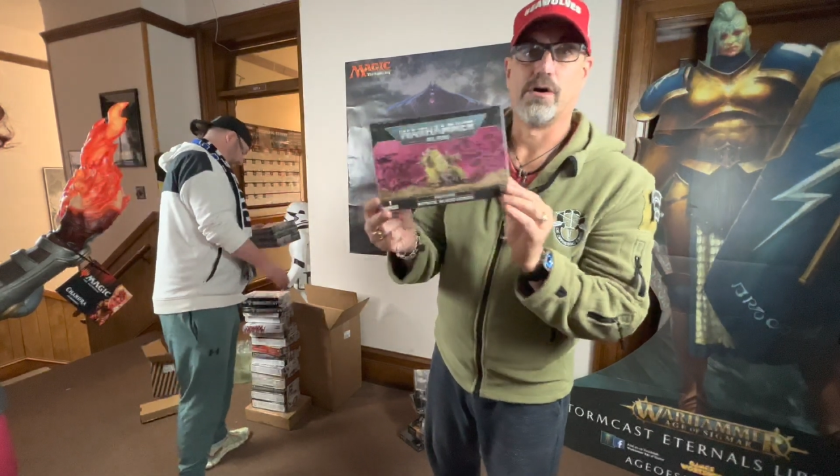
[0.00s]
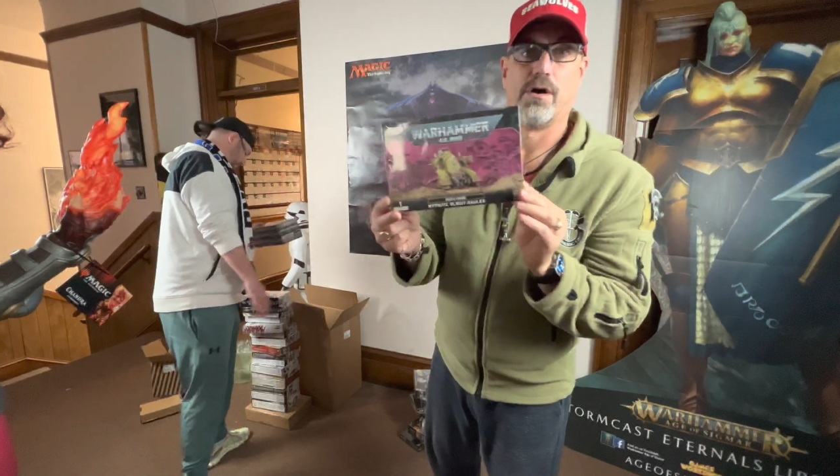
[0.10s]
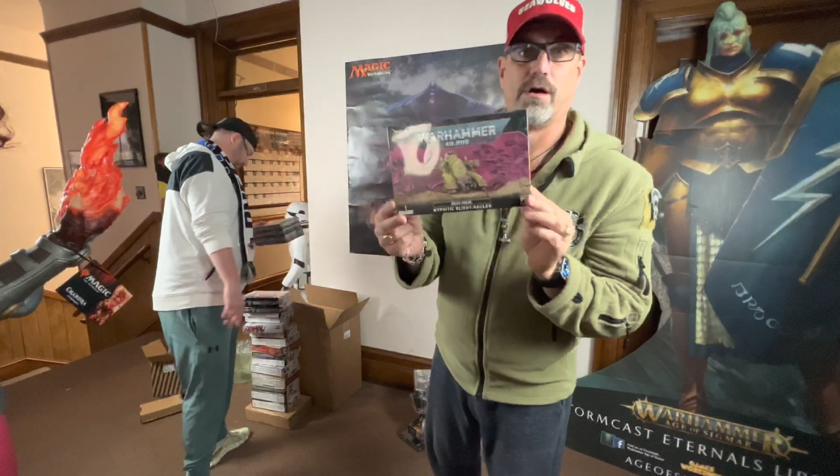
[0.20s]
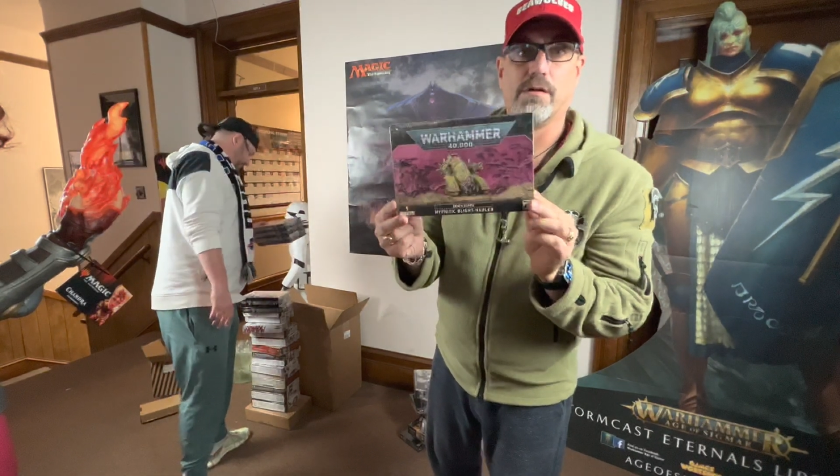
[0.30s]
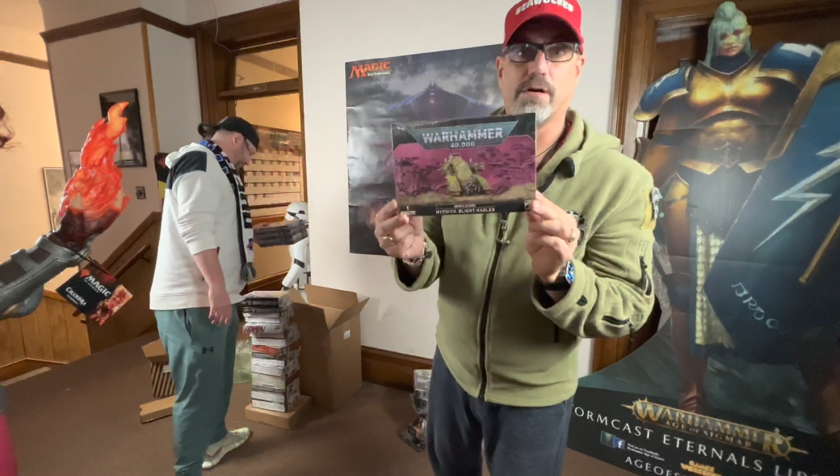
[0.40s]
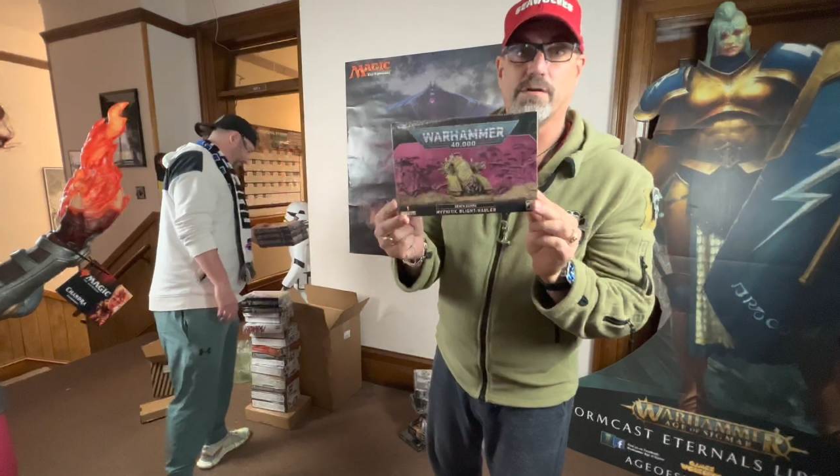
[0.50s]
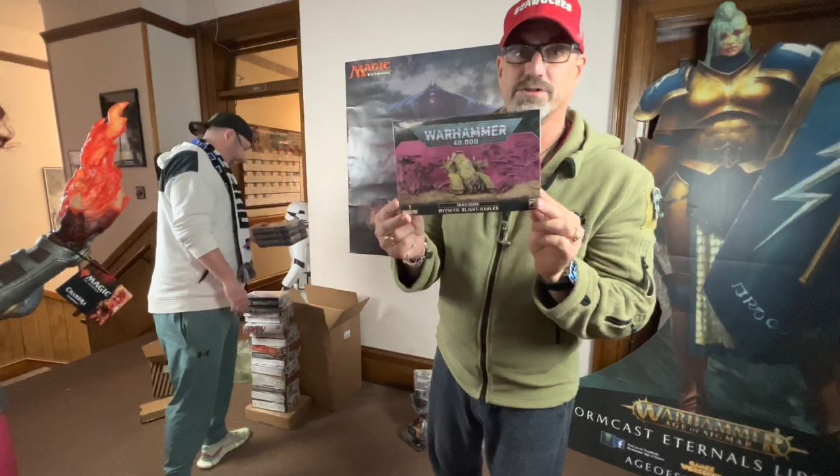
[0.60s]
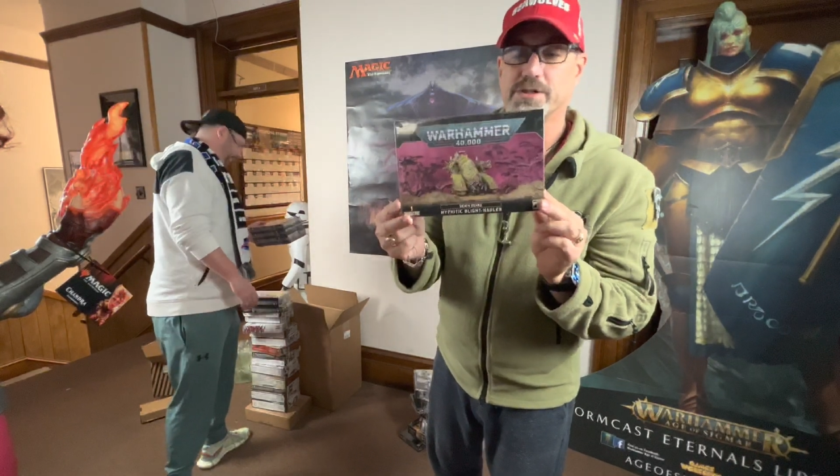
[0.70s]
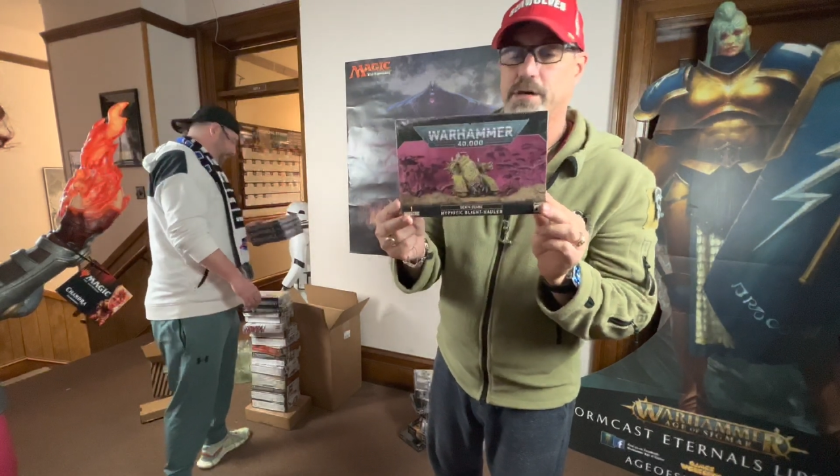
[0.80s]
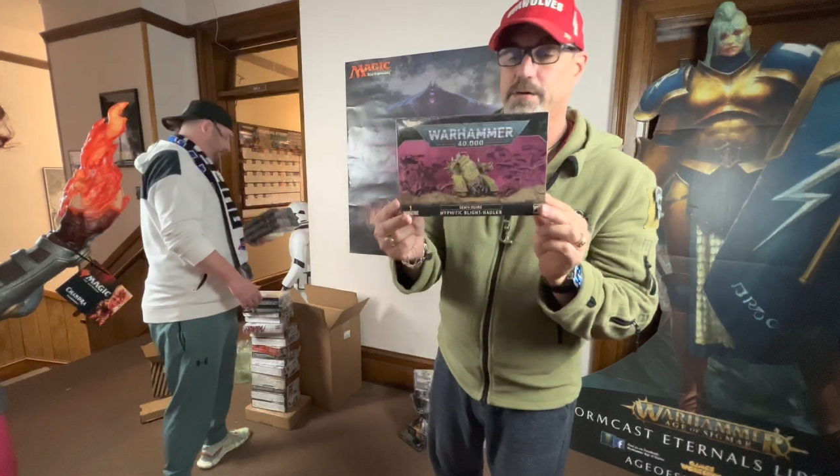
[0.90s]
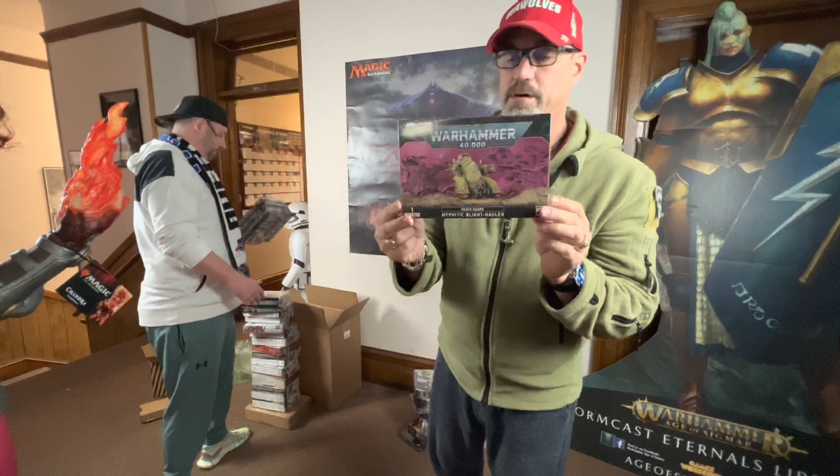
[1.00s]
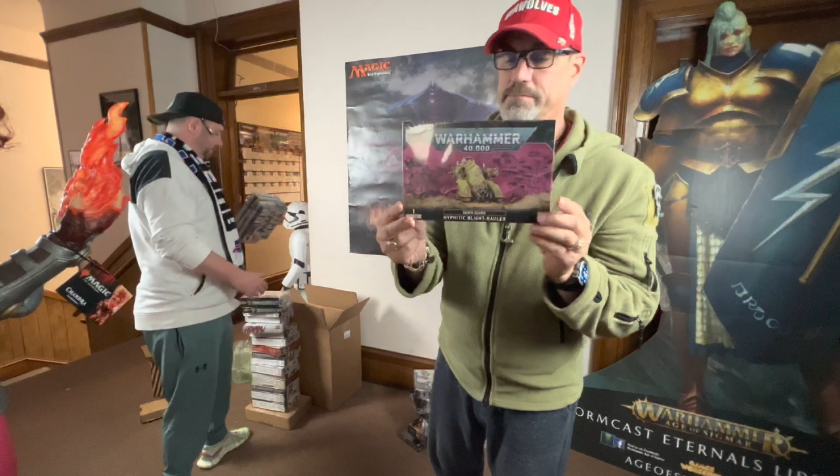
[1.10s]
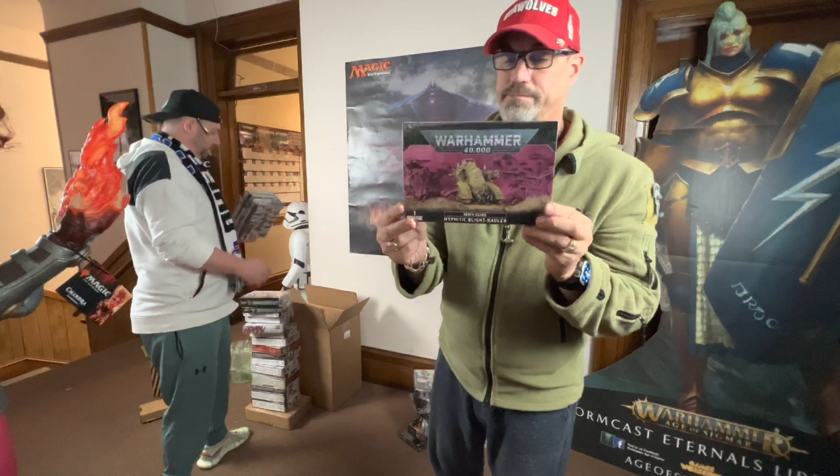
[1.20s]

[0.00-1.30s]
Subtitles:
Hauler. So,